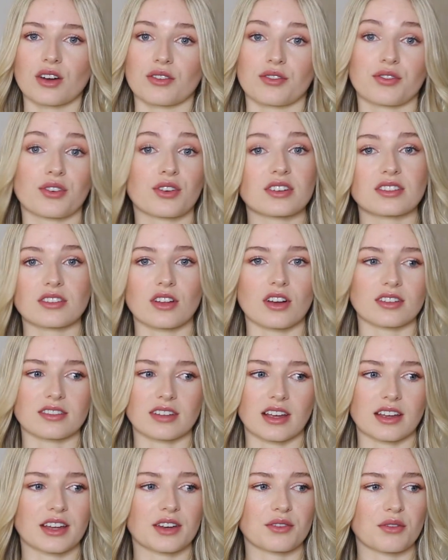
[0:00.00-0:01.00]
for as long as
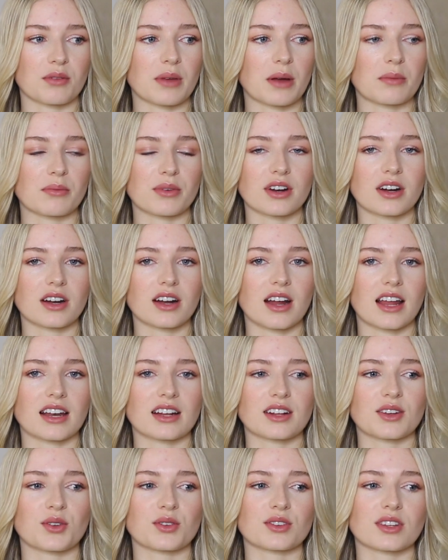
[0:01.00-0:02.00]
I can remember, and
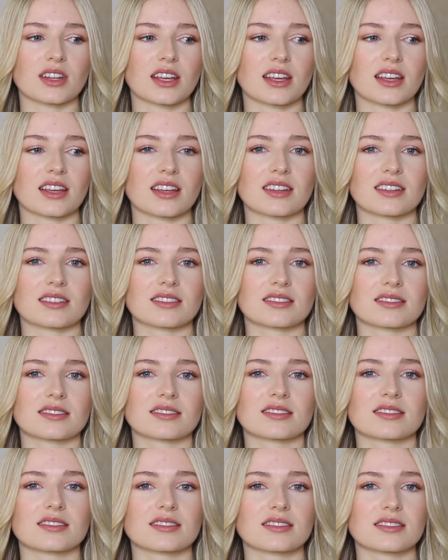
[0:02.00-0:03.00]
it only
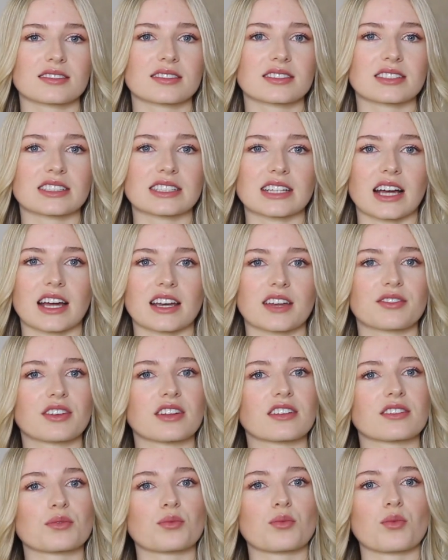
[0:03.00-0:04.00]
kind of
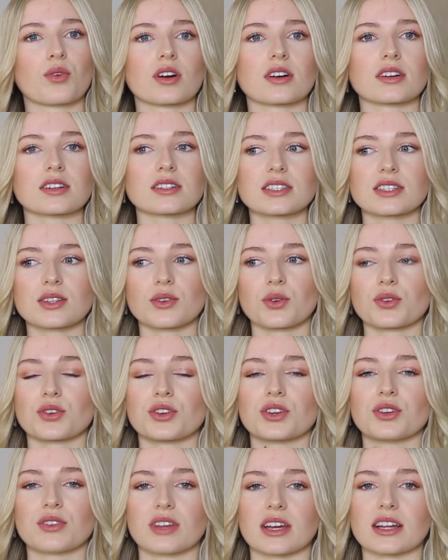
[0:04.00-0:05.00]
gets worse the older
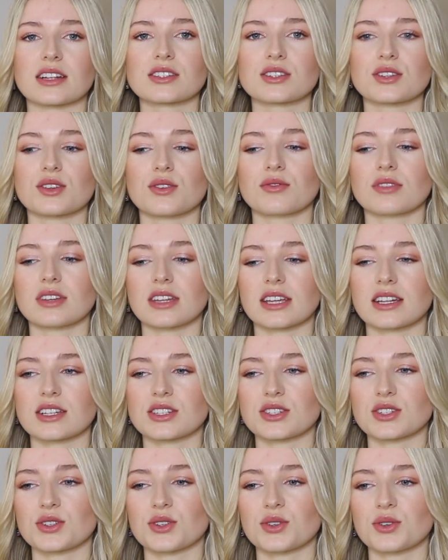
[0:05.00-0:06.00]
you get, so you need
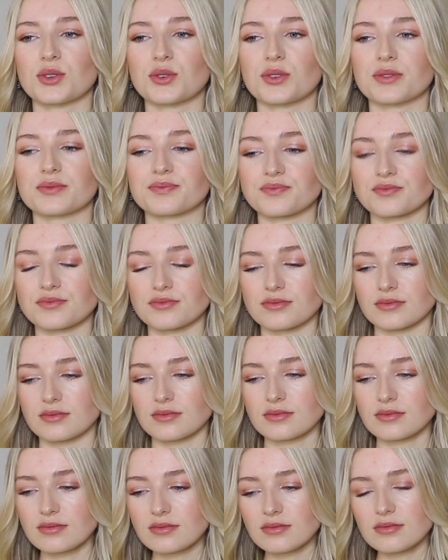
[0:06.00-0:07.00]
to
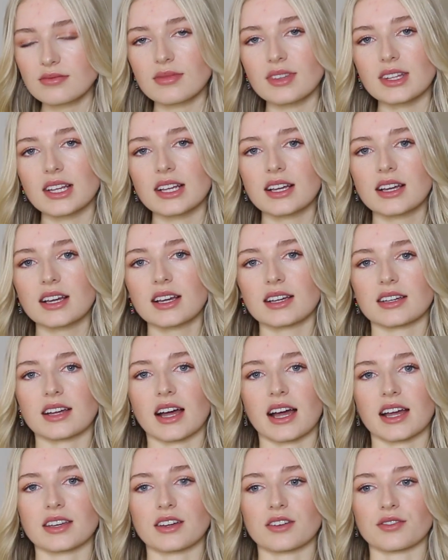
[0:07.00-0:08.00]

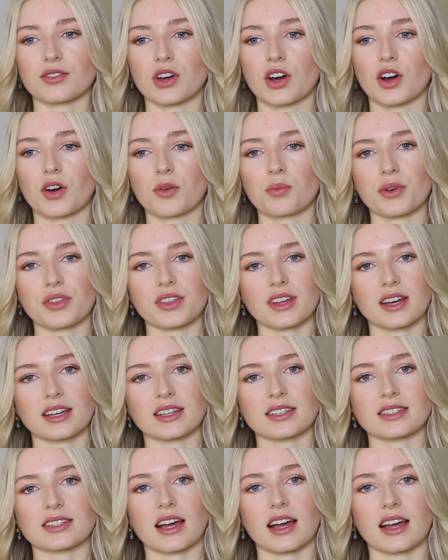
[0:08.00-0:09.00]
kind of cope with that
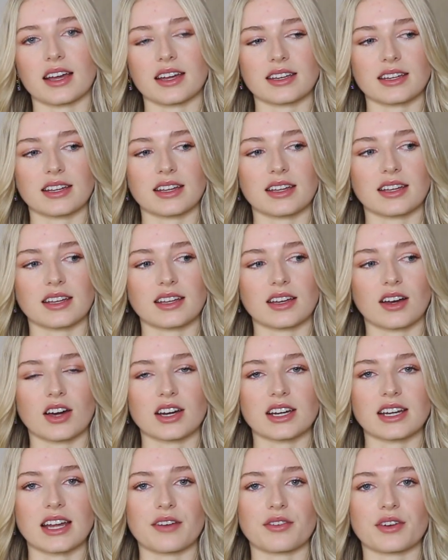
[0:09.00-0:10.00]
anxiety
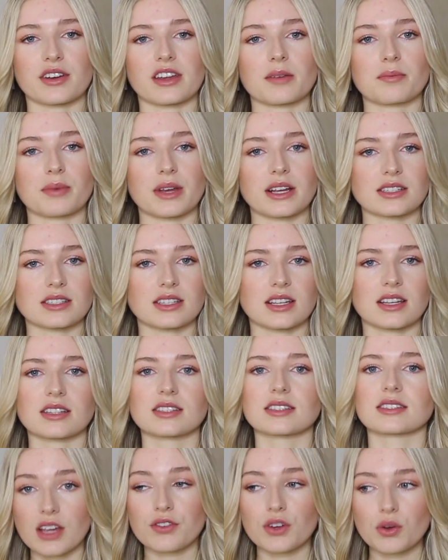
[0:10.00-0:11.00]
on an everyday
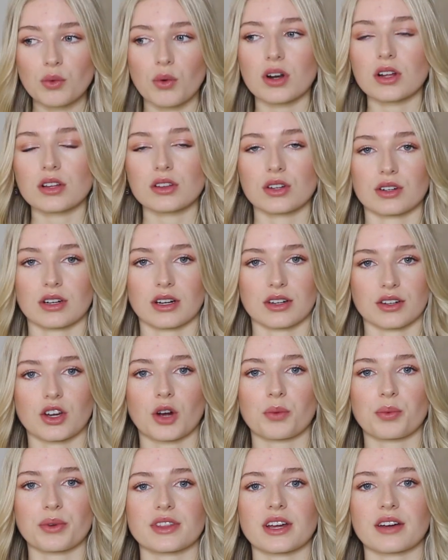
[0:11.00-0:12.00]
basis. If you want to learn how to
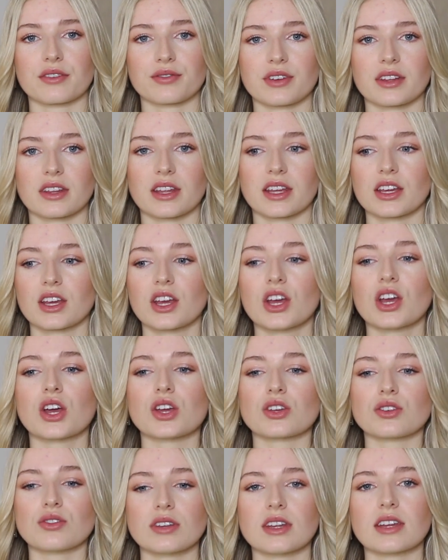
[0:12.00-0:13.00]
cope with that feeling,
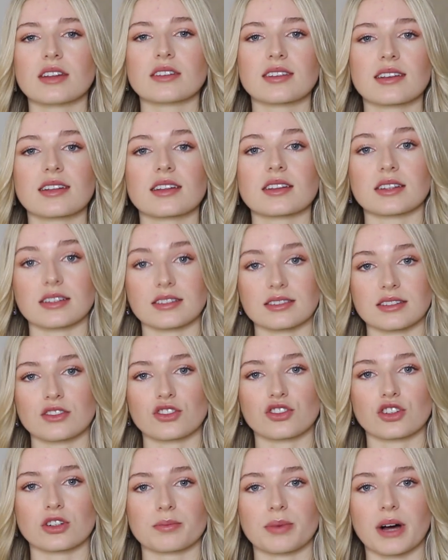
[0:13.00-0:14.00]
you need to listen
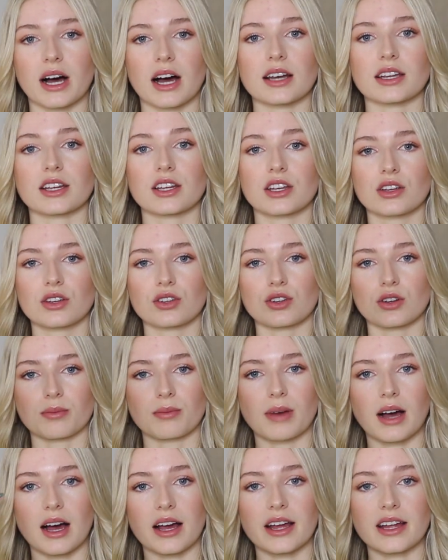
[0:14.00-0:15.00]
to your body, your
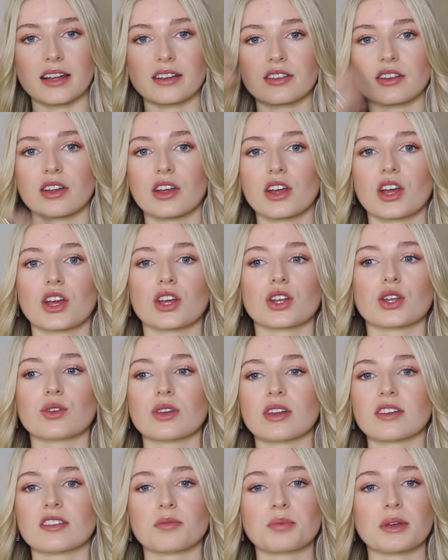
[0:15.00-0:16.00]
mind. You
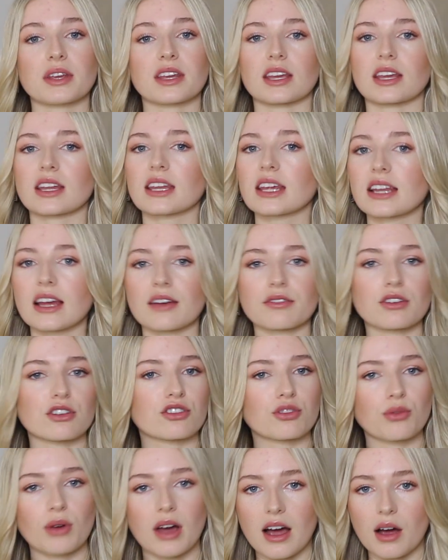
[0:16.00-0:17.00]
need to be eating every
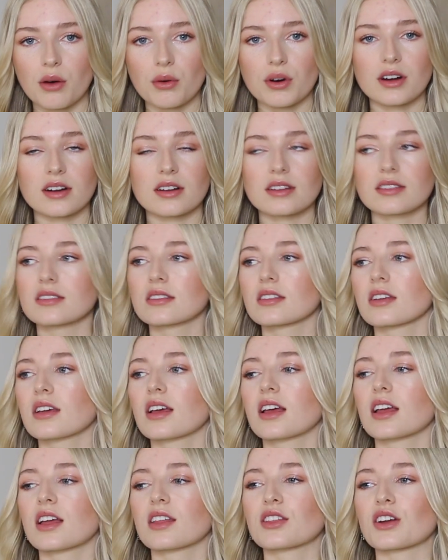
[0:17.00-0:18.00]
2 hours
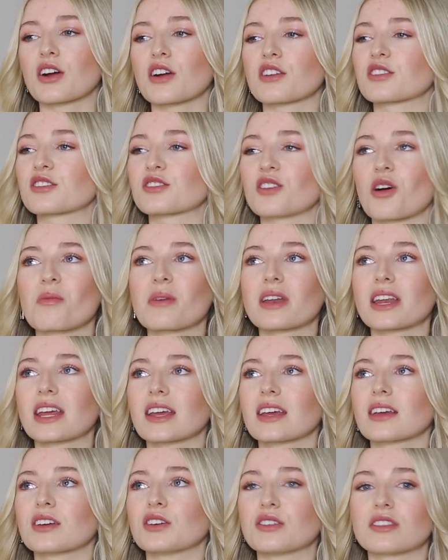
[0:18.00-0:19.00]
there are so
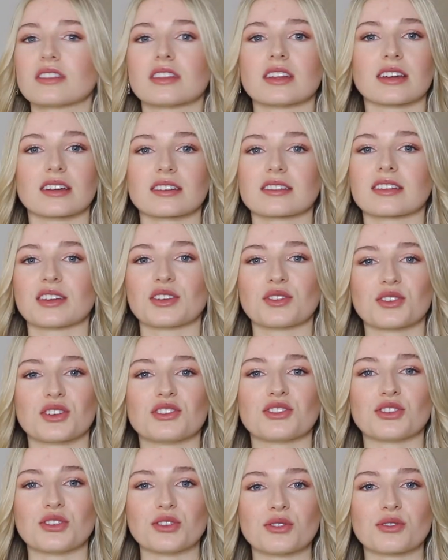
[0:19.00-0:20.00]
many good things that you
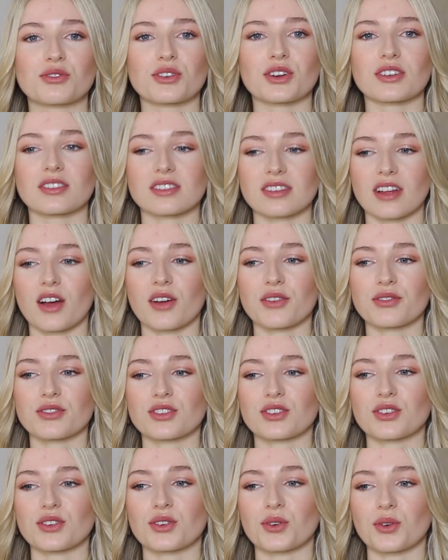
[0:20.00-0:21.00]
could do for yourself
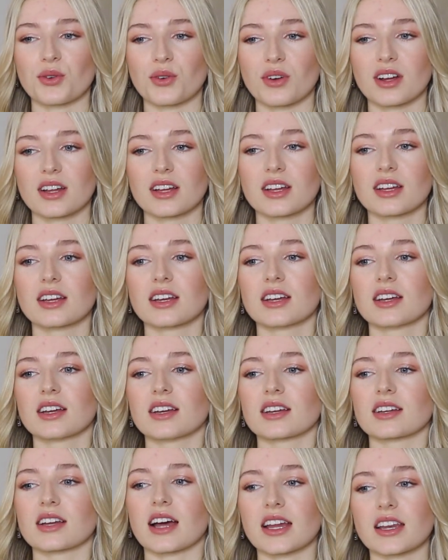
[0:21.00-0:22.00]
to
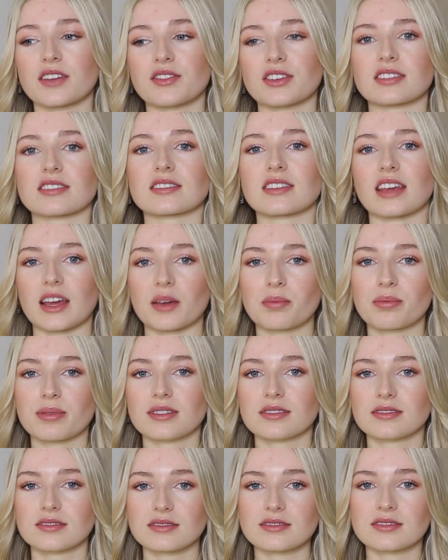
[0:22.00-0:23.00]
kind of escape
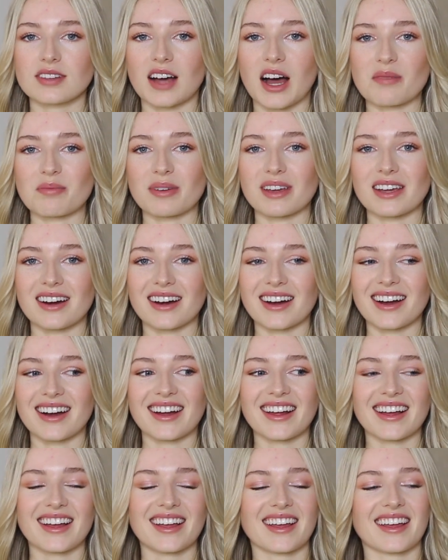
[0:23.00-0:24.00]
up
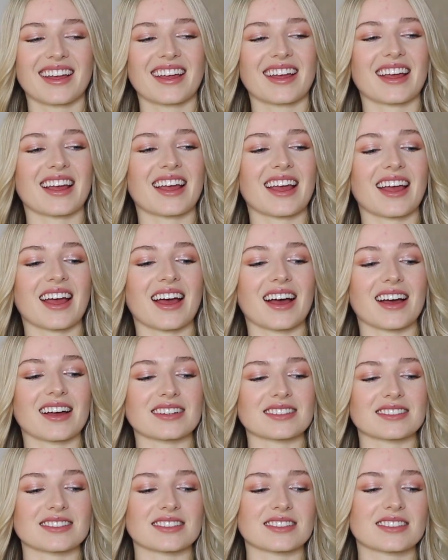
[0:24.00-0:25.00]
here.
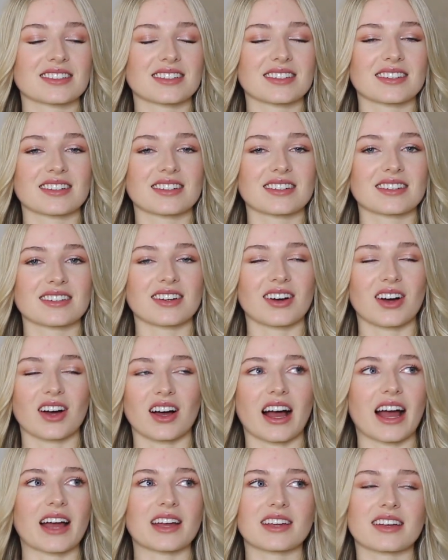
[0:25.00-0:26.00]
And
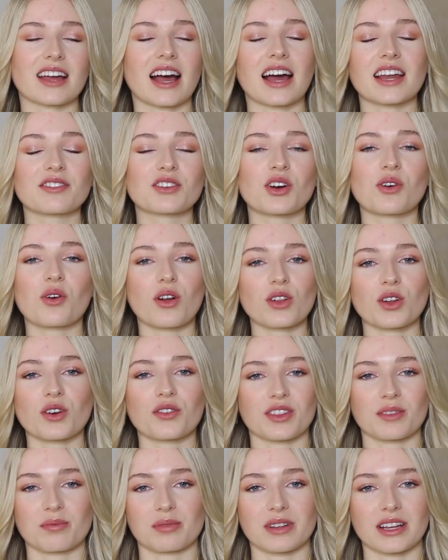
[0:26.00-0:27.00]
ah, I kind of go all over the